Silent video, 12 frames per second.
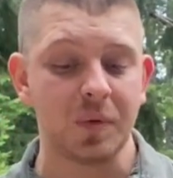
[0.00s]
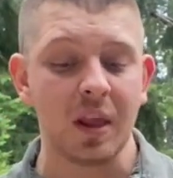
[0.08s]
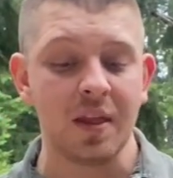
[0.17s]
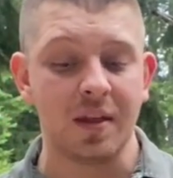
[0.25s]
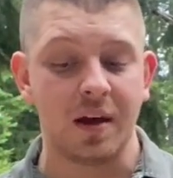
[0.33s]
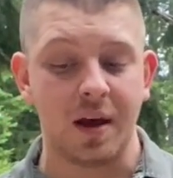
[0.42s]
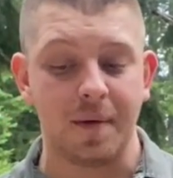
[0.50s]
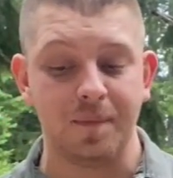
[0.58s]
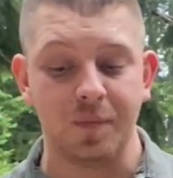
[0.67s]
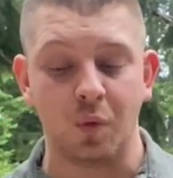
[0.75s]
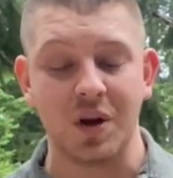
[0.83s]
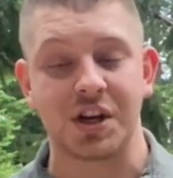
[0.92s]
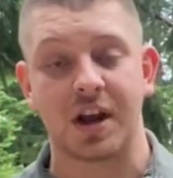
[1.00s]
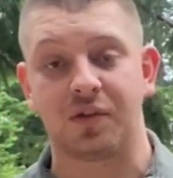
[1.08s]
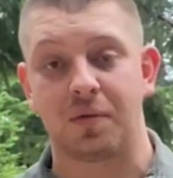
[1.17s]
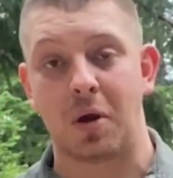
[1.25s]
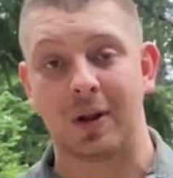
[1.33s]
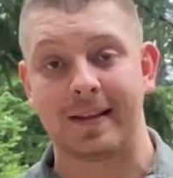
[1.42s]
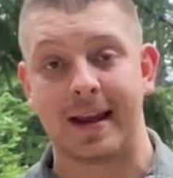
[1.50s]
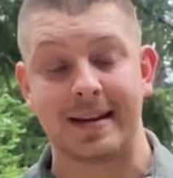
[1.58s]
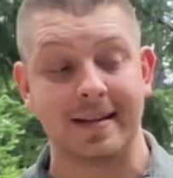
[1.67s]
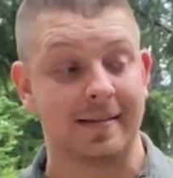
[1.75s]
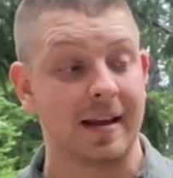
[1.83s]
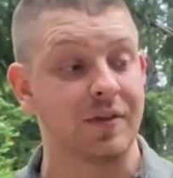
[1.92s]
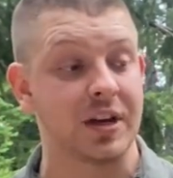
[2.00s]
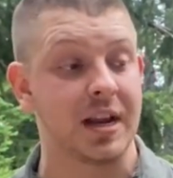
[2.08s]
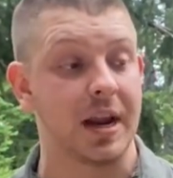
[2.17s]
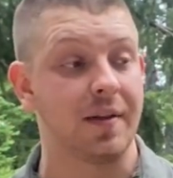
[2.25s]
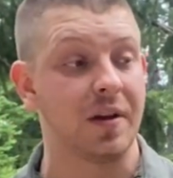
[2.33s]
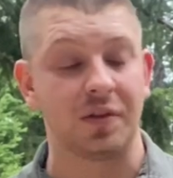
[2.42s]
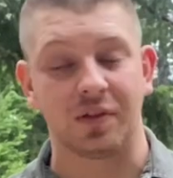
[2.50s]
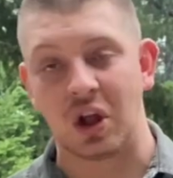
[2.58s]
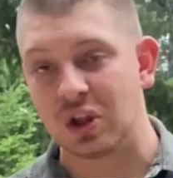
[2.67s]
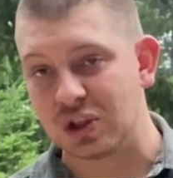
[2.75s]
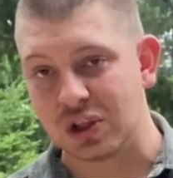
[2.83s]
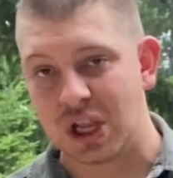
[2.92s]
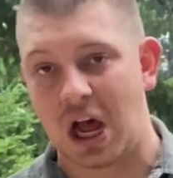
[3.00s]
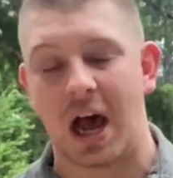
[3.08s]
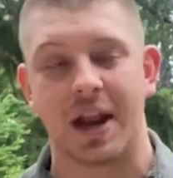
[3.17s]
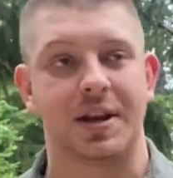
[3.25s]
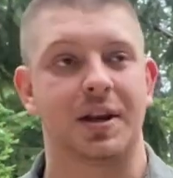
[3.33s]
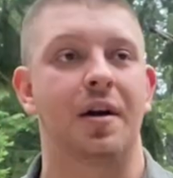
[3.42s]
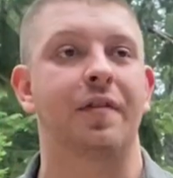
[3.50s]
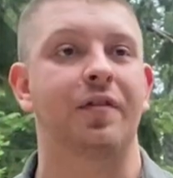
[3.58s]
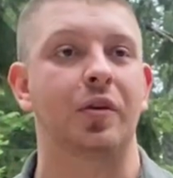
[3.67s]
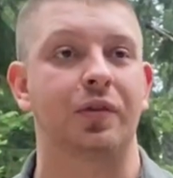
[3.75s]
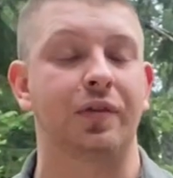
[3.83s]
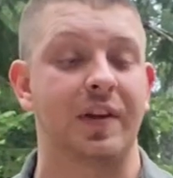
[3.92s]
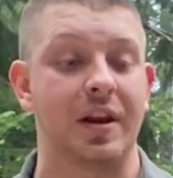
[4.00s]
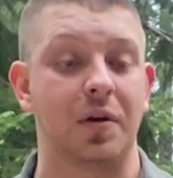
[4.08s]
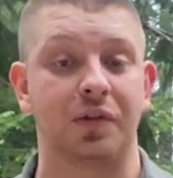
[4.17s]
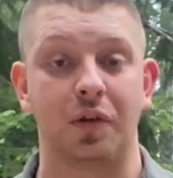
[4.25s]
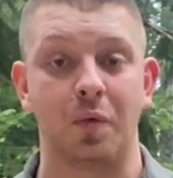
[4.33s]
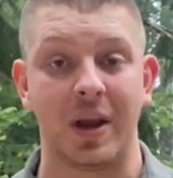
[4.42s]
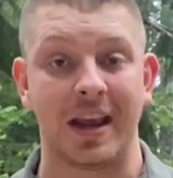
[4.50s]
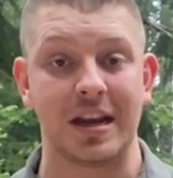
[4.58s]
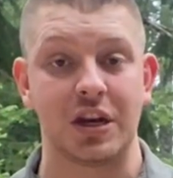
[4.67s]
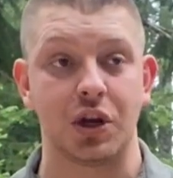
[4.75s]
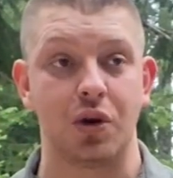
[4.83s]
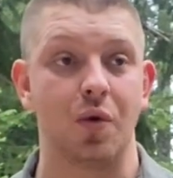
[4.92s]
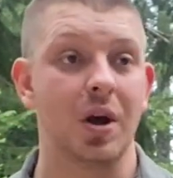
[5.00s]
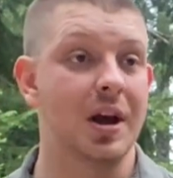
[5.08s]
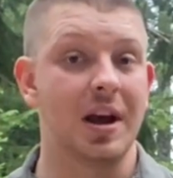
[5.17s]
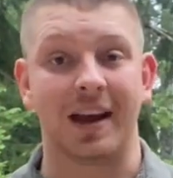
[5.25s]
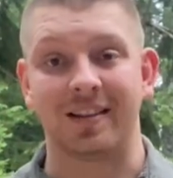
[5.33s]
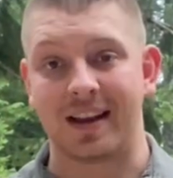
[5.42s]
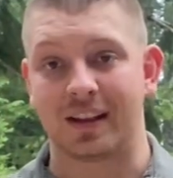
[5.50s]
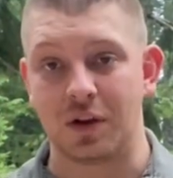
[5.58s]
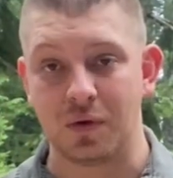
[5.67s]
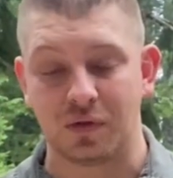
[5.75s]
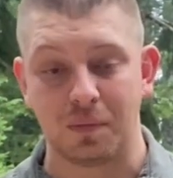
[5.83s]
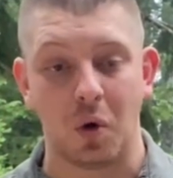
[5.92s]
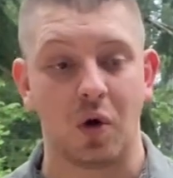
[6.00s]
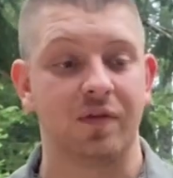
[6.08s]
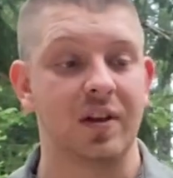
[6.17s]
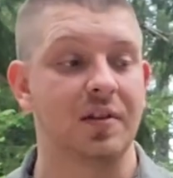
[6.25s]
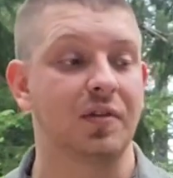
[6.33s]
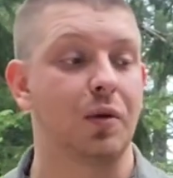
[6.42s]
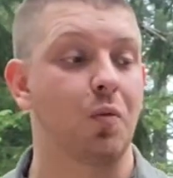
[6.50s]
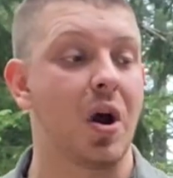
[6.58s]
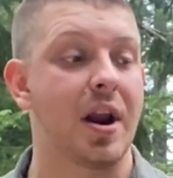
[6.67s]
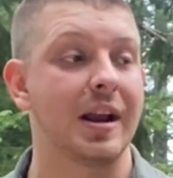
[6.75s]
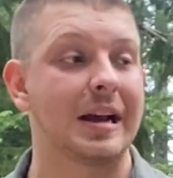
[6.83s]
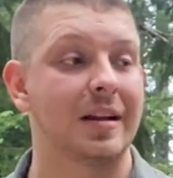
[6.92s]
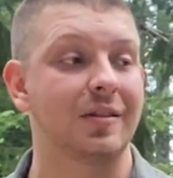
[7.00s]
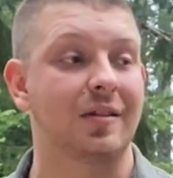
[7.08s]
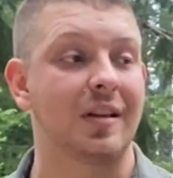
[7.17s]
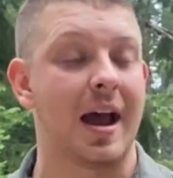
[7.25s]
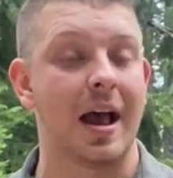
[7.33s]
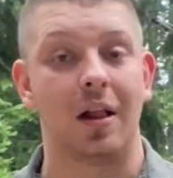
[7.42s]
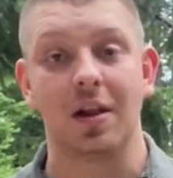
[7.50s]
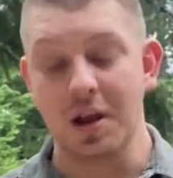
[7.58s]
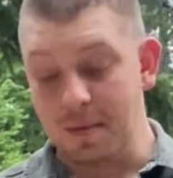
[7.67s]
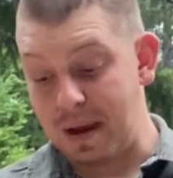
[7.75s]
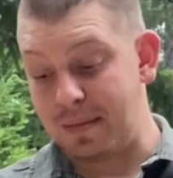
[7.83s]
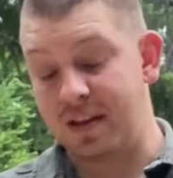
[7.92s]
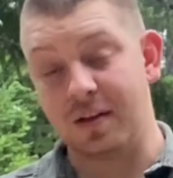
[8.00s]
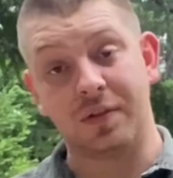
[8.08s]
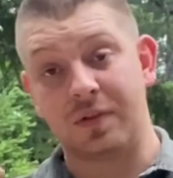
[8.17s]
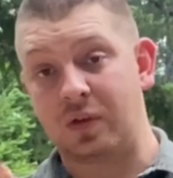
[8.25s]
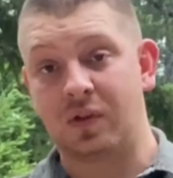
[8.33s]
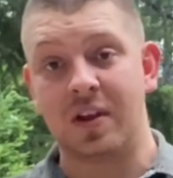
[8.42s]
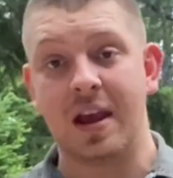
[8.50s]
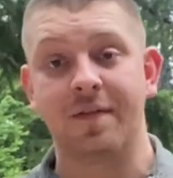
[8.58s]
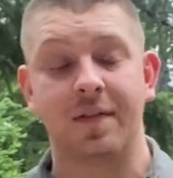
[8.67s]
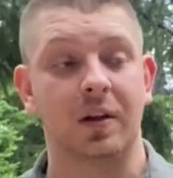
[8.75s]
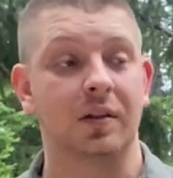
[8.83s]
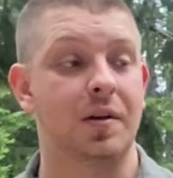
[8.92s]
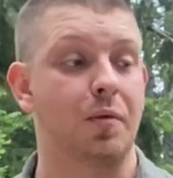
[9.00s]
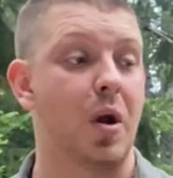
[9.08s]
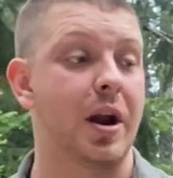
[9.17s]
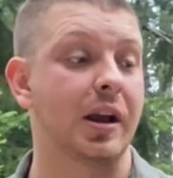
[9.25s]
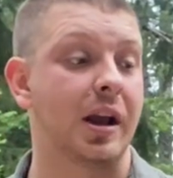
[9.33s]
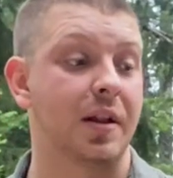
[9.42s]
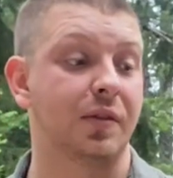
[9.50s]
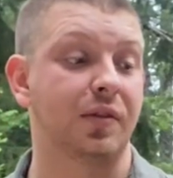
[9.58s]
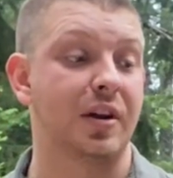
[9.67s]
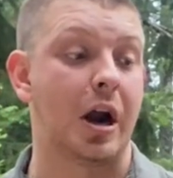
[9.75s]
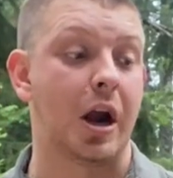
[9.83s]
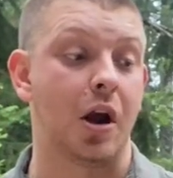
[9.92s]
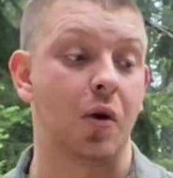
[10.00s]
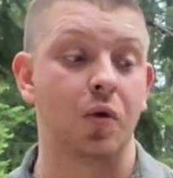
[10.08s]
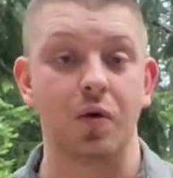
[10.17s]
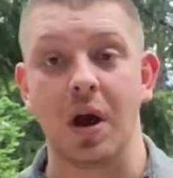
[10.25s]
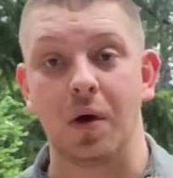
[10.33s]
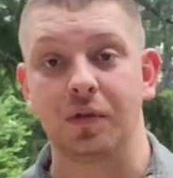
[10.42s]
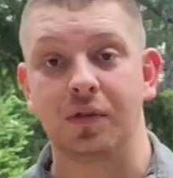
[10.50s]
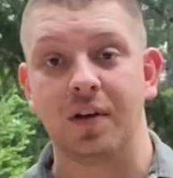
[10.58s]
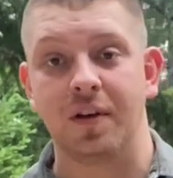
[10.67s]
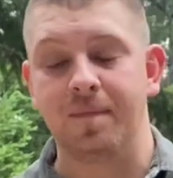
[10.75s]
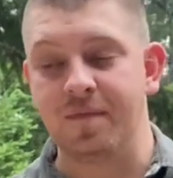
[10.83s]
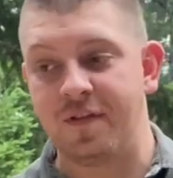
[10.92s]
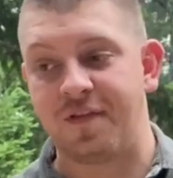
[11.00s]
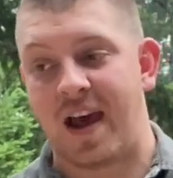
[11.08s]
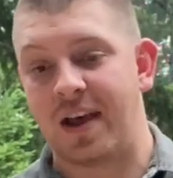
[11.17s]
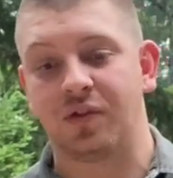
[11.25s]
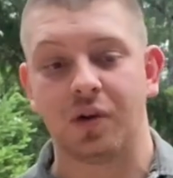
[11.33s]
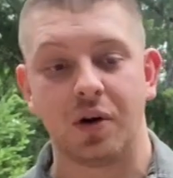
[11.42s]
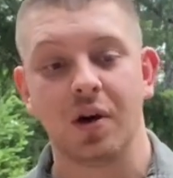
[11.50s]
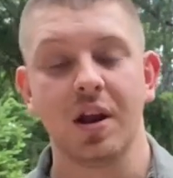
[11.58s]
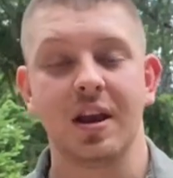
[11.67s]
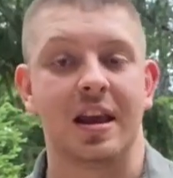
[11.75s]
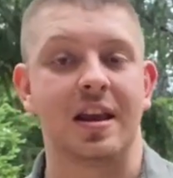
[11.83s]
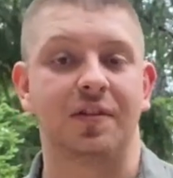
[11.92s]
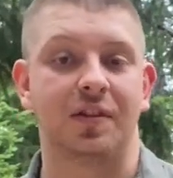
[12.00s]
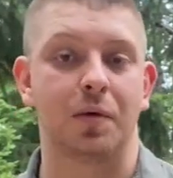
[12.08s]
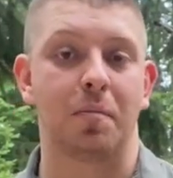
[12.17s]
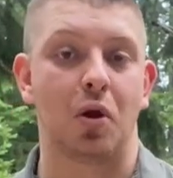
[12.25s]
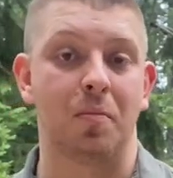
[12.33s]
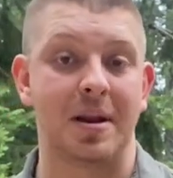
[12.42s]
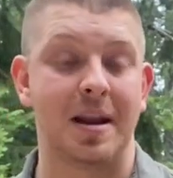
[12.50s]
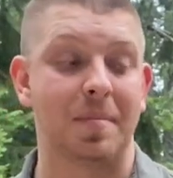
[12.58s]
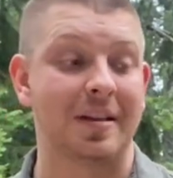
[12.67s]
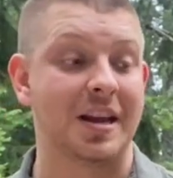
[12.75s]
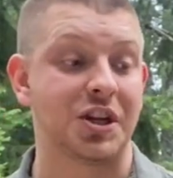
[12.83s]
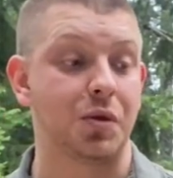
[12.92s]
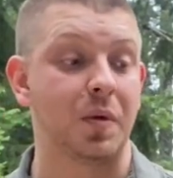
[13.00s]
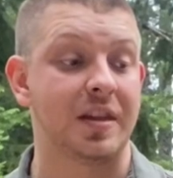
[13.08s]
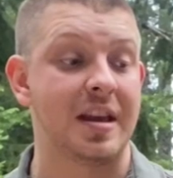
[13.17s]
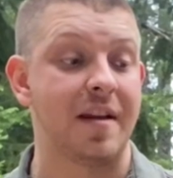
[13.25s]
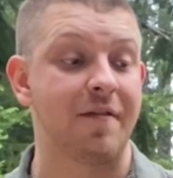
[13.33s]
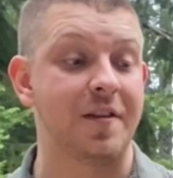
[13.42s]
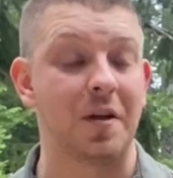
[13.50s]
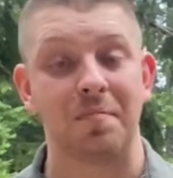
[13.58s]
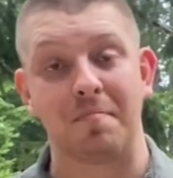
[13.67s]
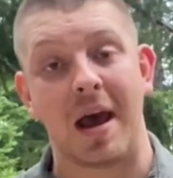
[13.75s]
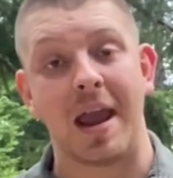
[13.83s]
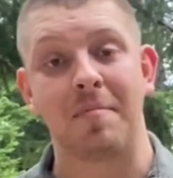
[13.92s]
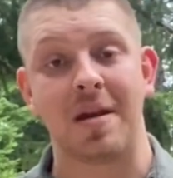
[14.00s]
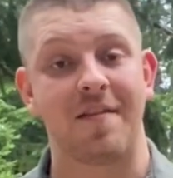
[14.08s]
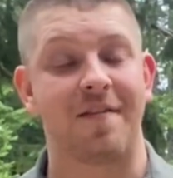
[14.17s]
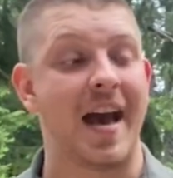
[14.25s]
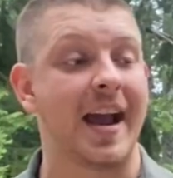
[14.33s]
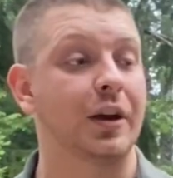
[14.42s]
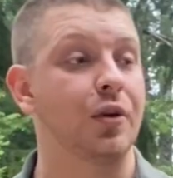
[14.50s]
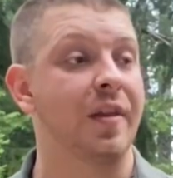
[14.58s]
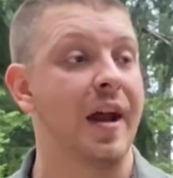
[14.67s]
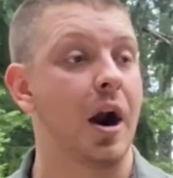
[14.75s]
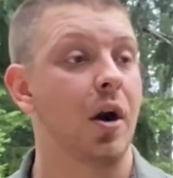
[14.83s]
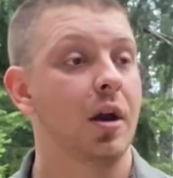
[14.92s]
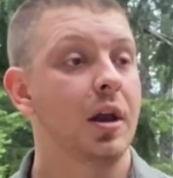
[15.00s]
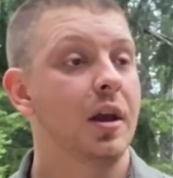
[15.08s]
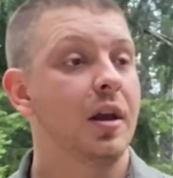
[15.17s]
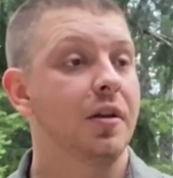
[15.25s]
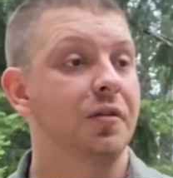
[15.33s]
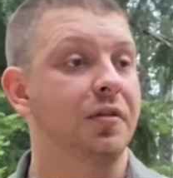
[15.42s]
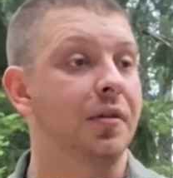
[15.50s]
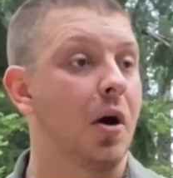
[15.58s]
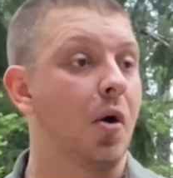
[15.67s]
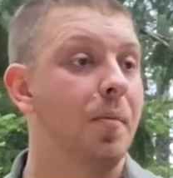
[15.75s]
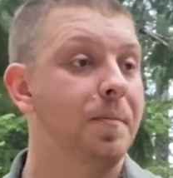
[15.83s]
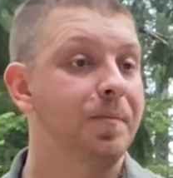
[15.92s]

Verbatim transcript: the Winchester model 1917. There's a lot of versus videos that we can do. I'd like to do some more of these in a run and gun style. Maybe this versus the Enfield in a run and gun scenario. Who knows? The faster, easier bolt manipulation with the Enfield might be a factor there. So,